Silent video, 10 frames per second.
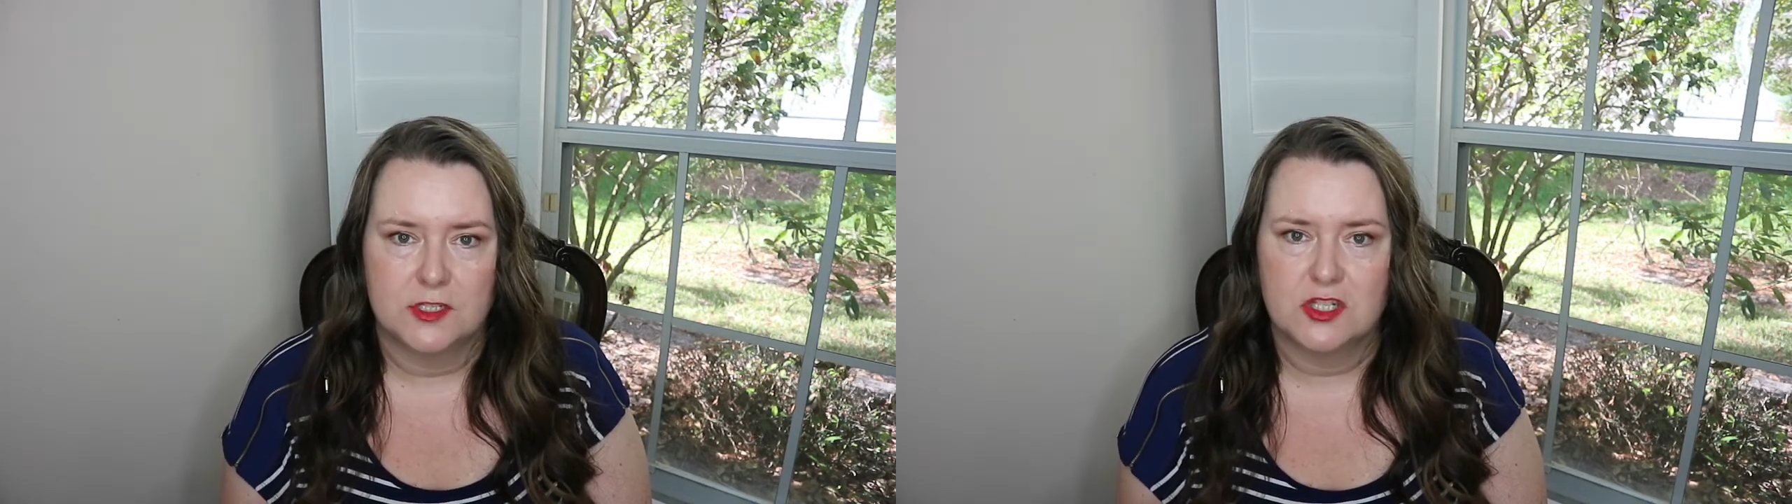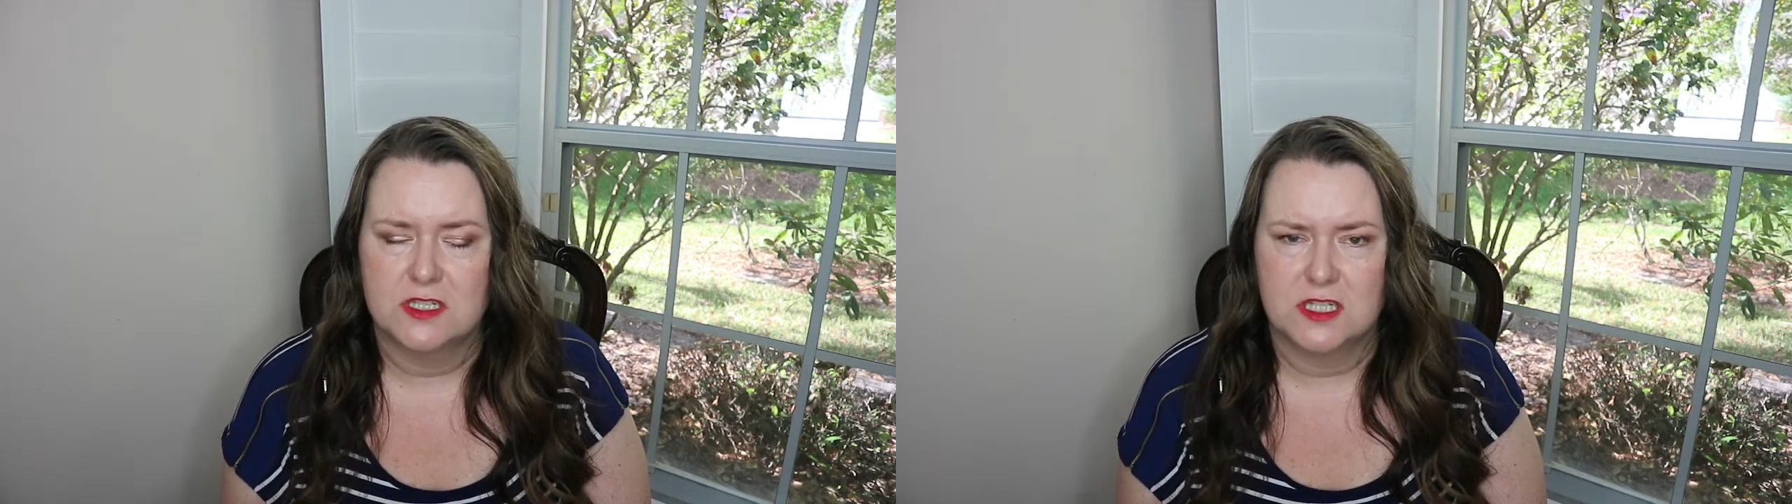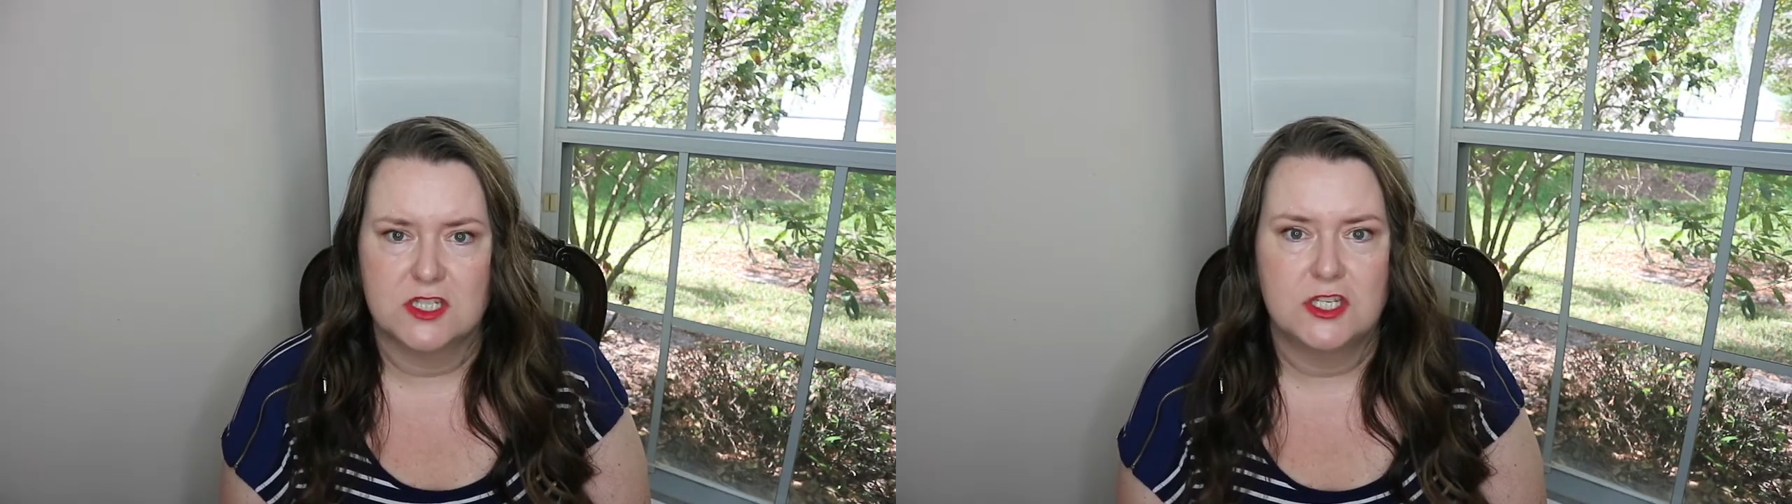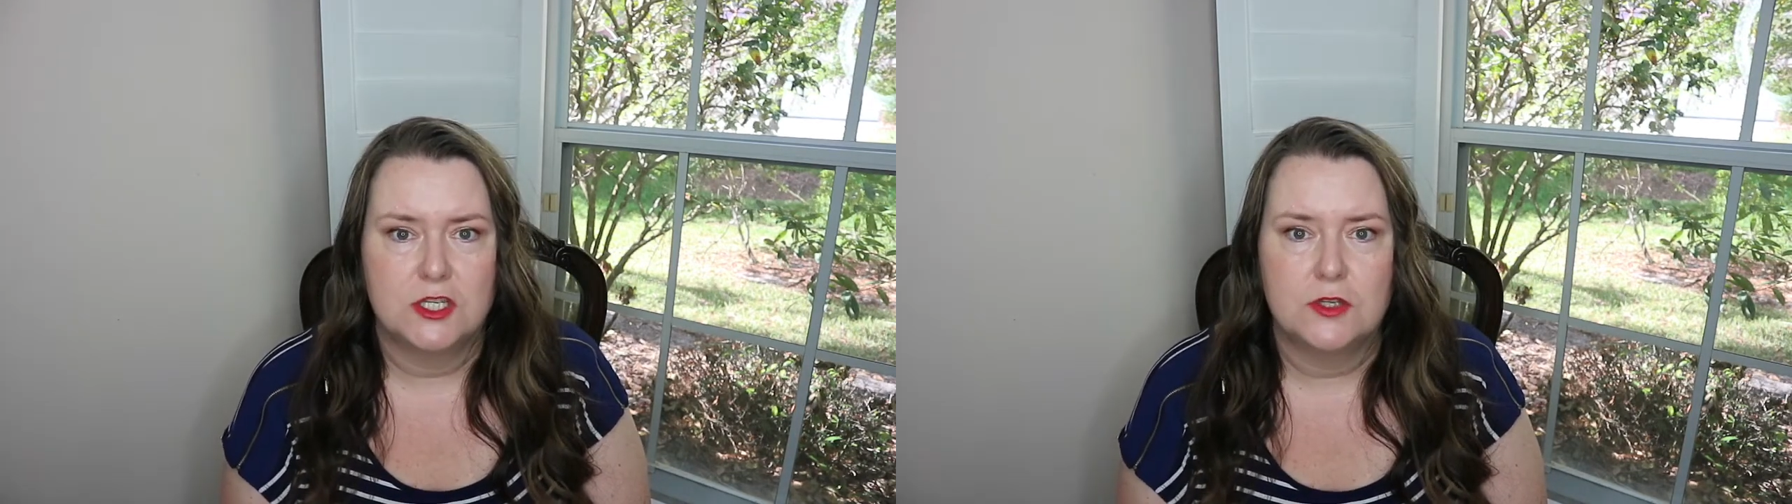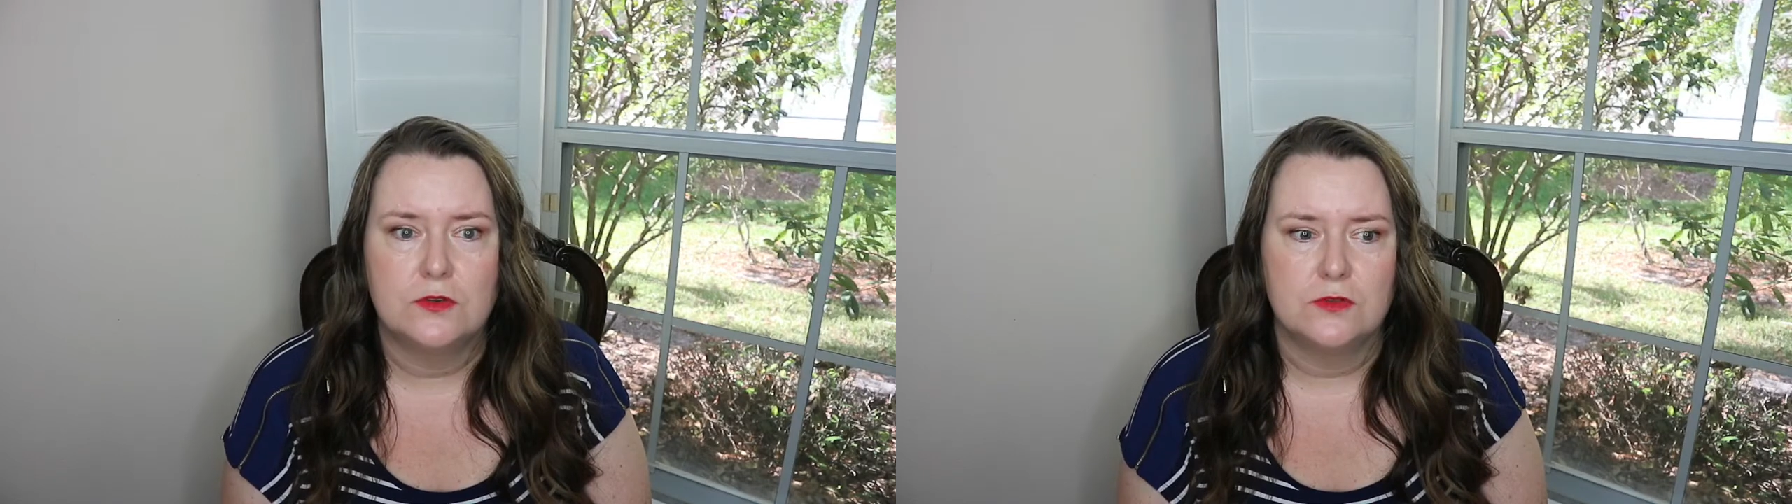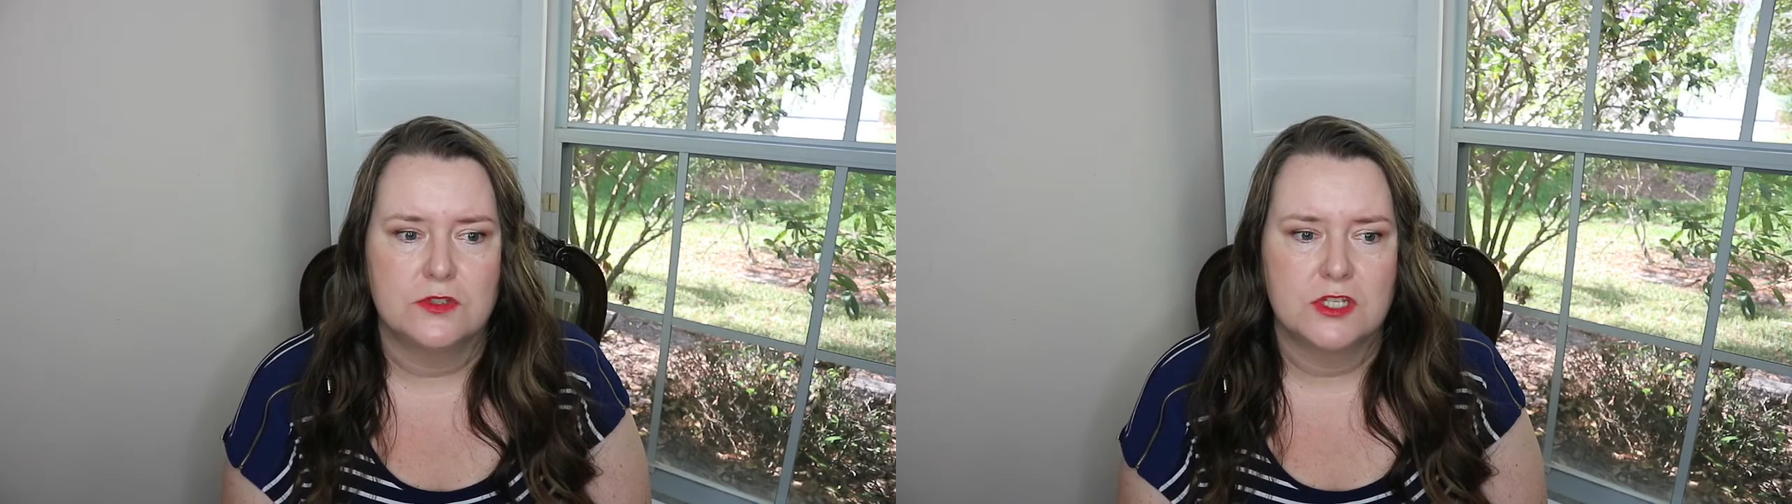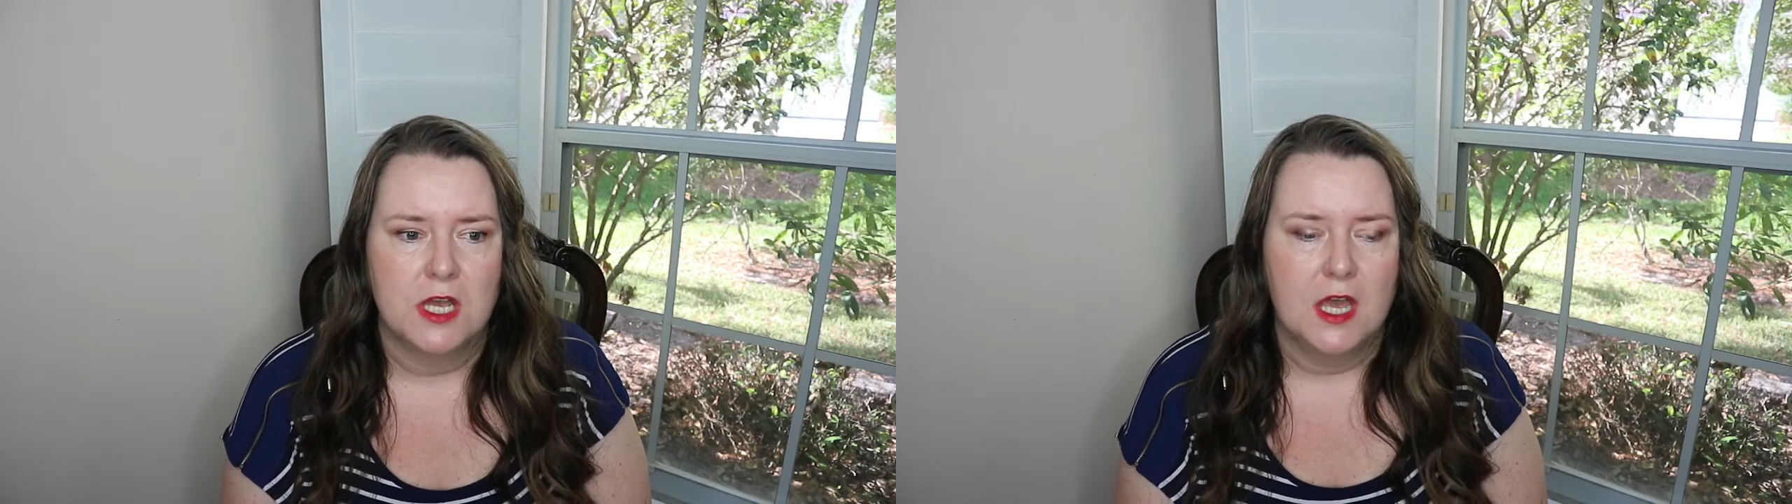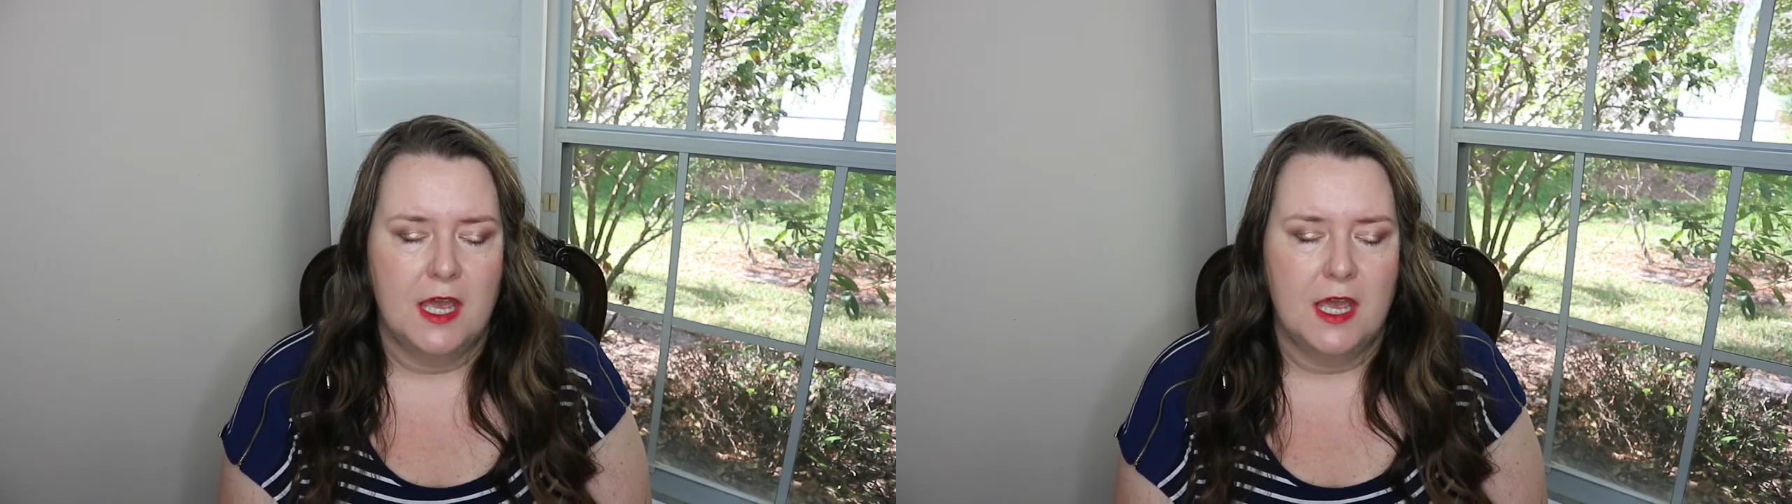much because it's huge